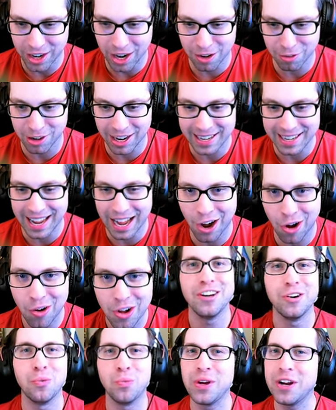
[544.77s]
on right now.
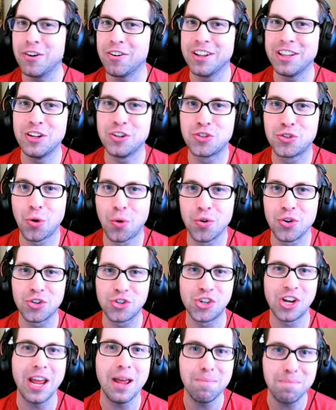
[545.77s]
We are in the Tour
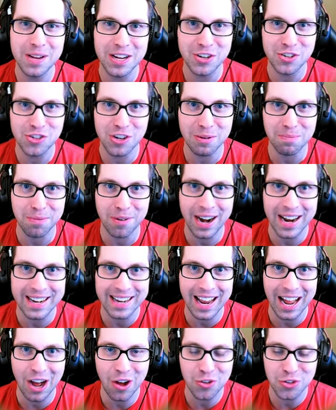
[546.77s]
Championship right
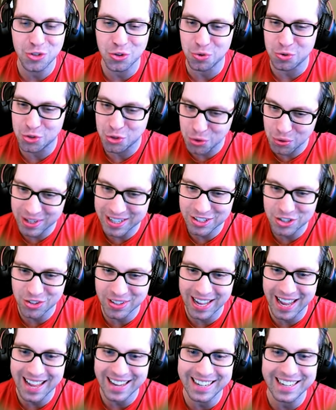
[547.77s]
now, so tune into
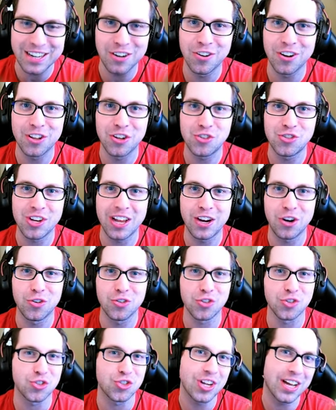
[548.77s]
that here on the channel.
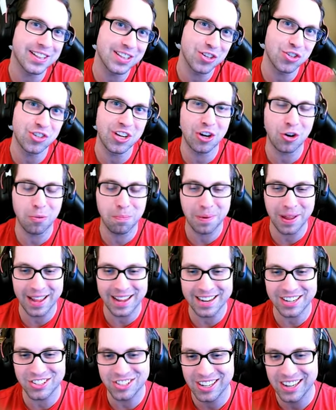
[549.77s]
Just check the channel
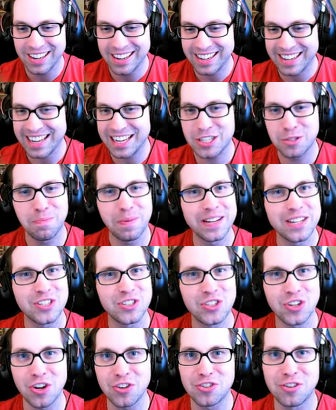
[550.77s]
page. It's been
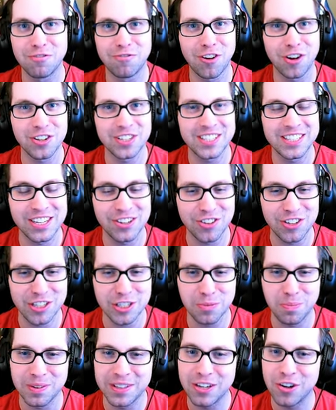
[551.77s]
such a fun
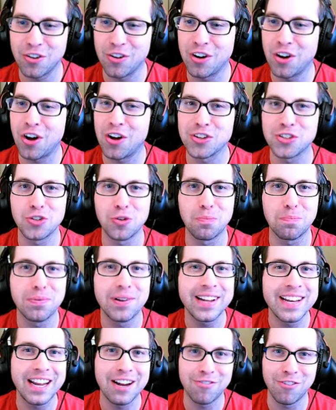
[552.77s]
series, but there are also
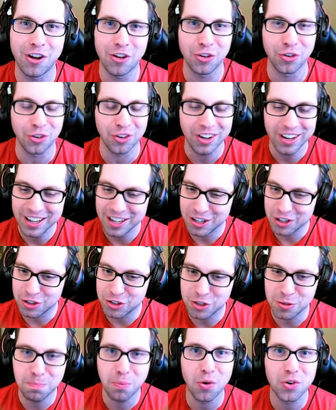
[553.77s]
plenty of other
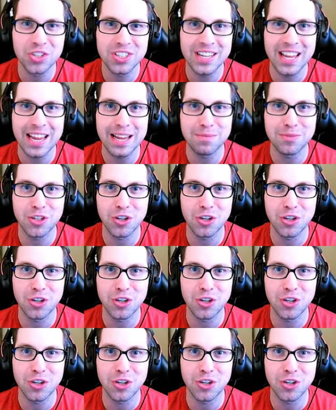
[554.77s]
sports games